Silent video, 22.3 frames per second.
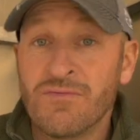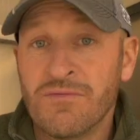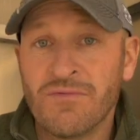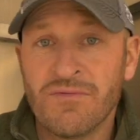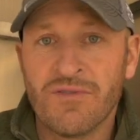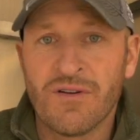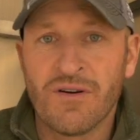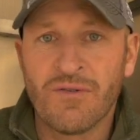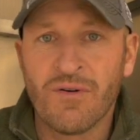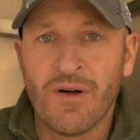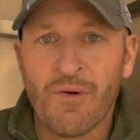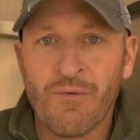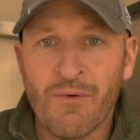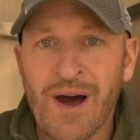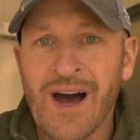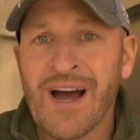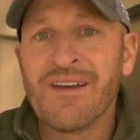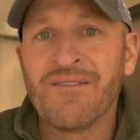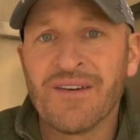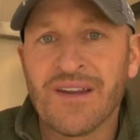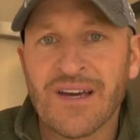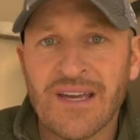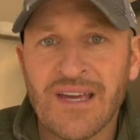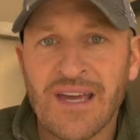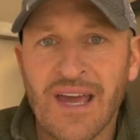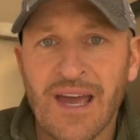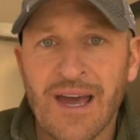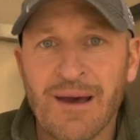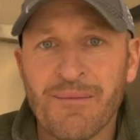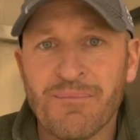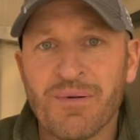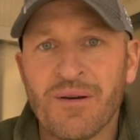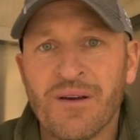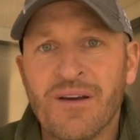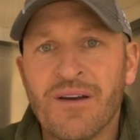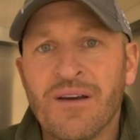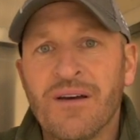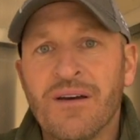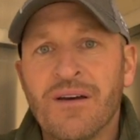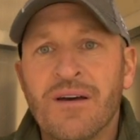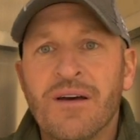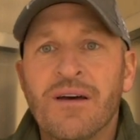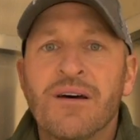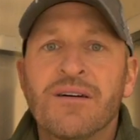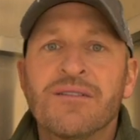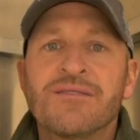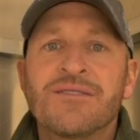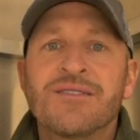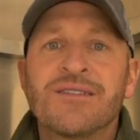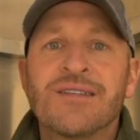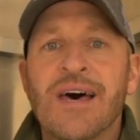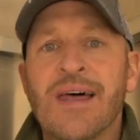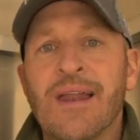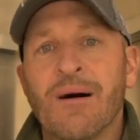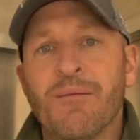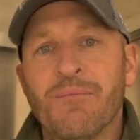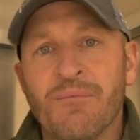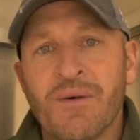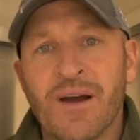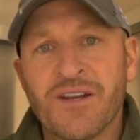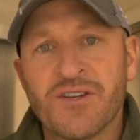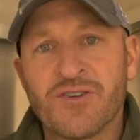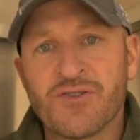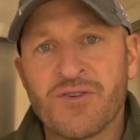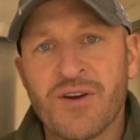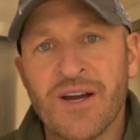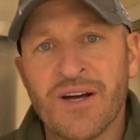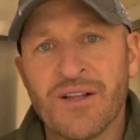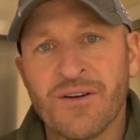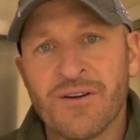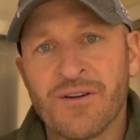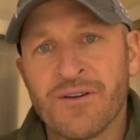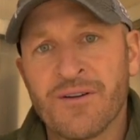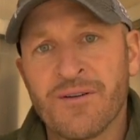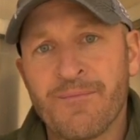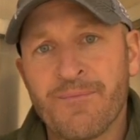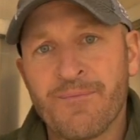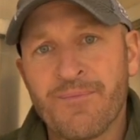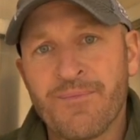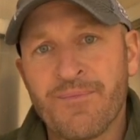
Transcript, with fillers: you know, arrive in a camp, set up my trailer,